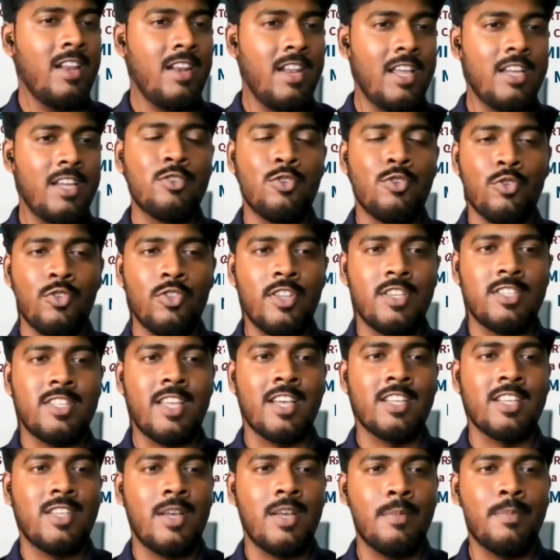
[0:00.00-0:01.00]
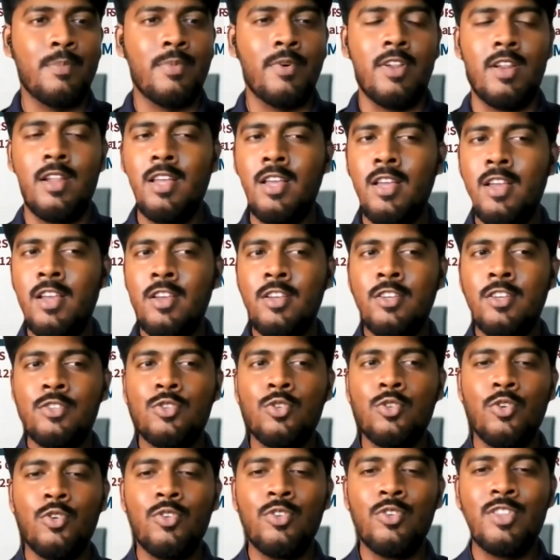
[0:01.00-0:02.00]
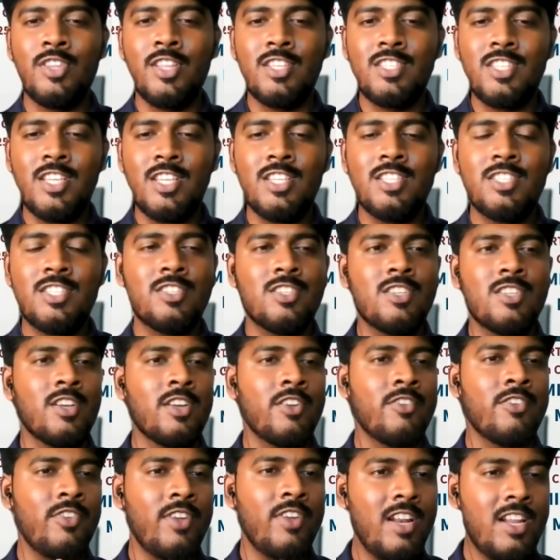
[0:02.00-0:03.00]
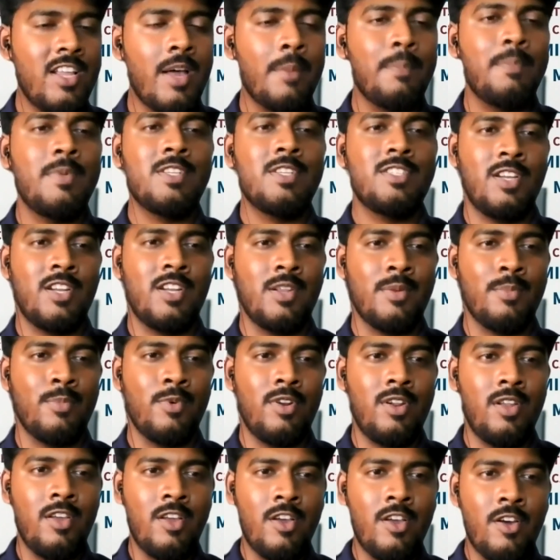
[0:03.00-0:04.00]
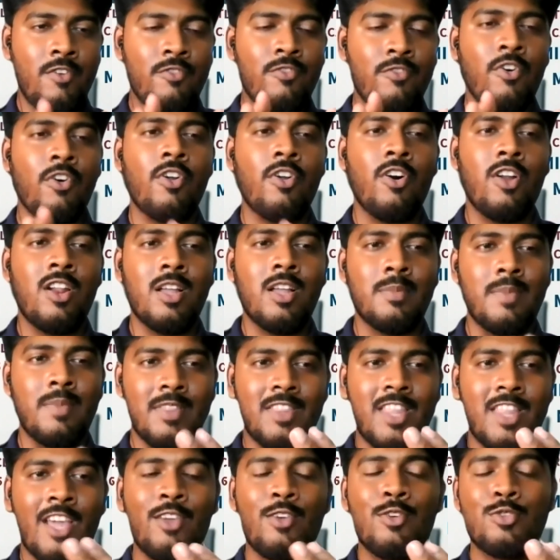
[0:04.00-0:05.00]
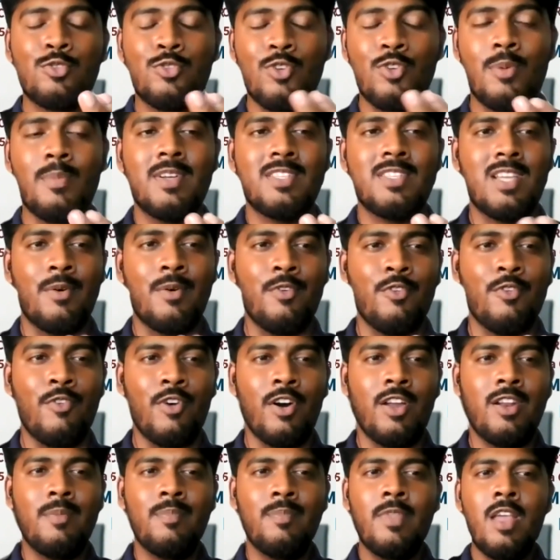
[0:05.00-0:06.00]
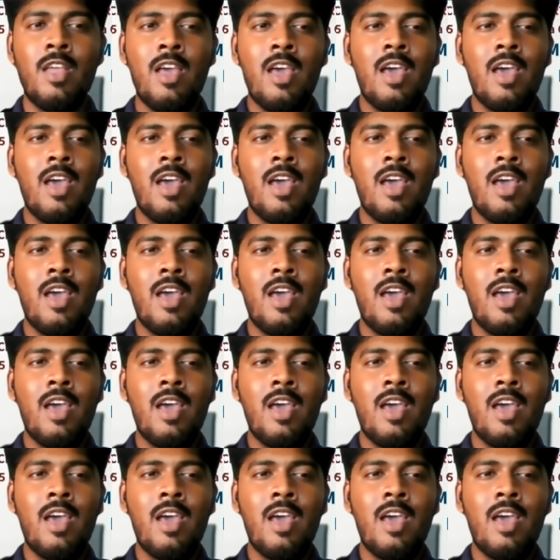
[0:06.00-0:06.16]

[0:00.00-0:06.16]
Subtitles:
let's do this example. So this is really appreciable for all of them. Thank you so much, everyone.